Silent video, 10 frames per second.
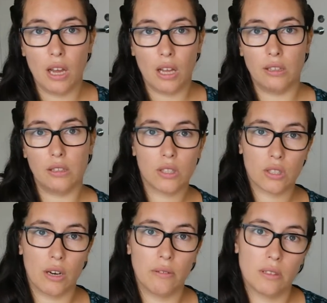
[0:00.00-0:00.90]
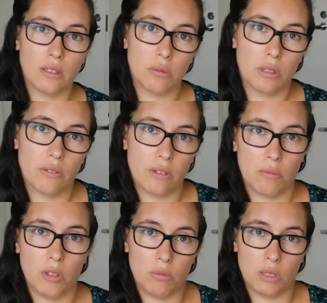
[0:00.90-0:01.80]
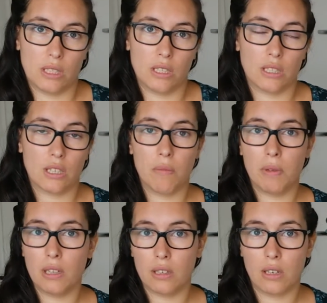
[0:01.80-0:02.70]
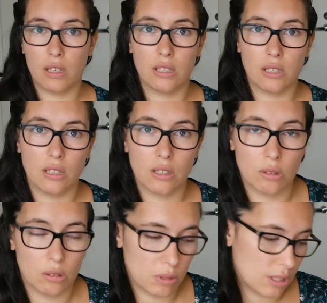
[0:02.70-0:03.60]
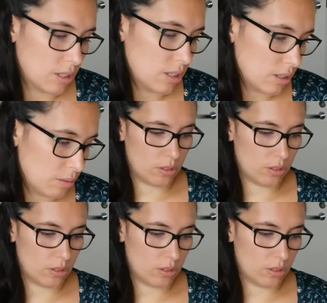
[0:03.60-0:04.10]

and the subscribers, whenever a new message is coming, they're listening to the messages.